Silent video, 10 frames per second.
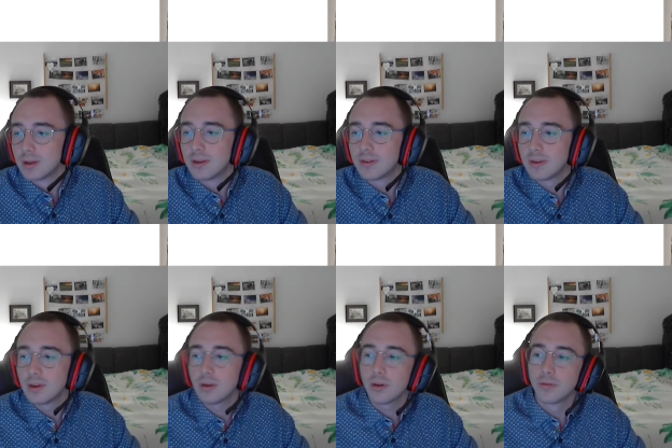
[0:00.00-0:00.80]
The
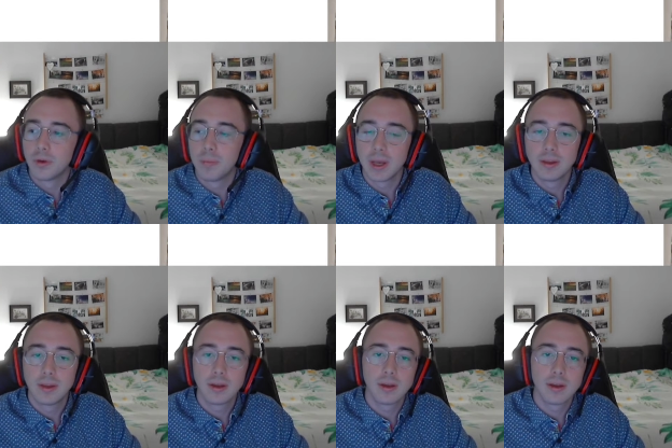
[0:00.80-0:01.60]
scene of the
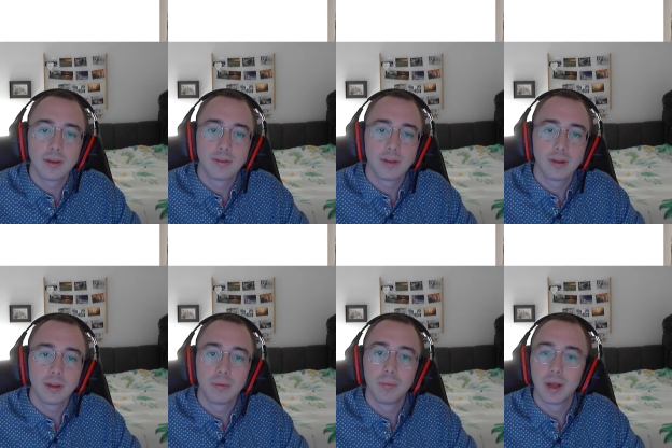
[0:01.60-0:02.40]
painting is set
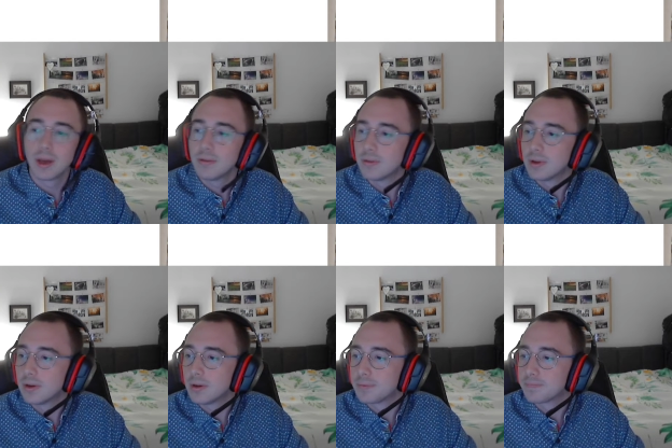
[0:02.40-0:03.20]
in
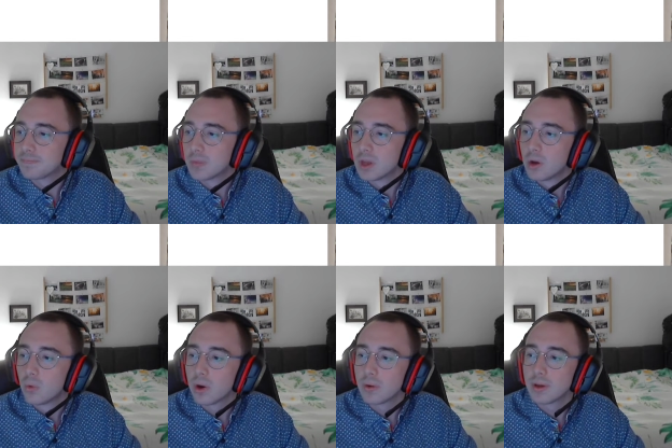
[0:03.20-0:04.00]
Blainville,
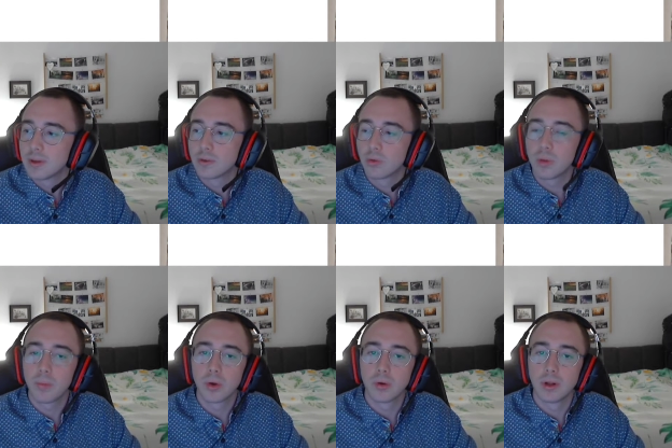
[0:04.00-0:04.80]
where his
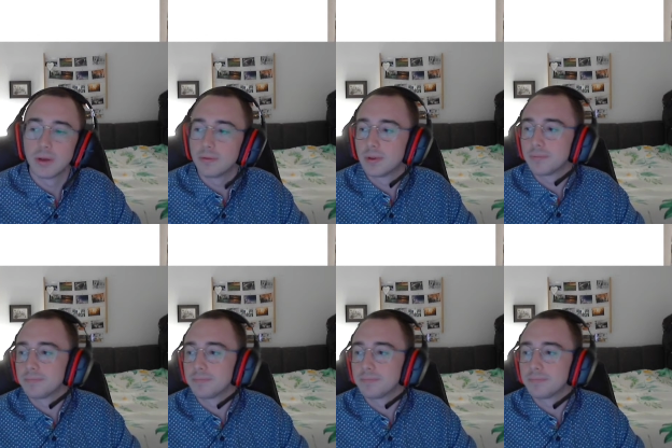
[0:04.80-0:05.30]
grandmother lived.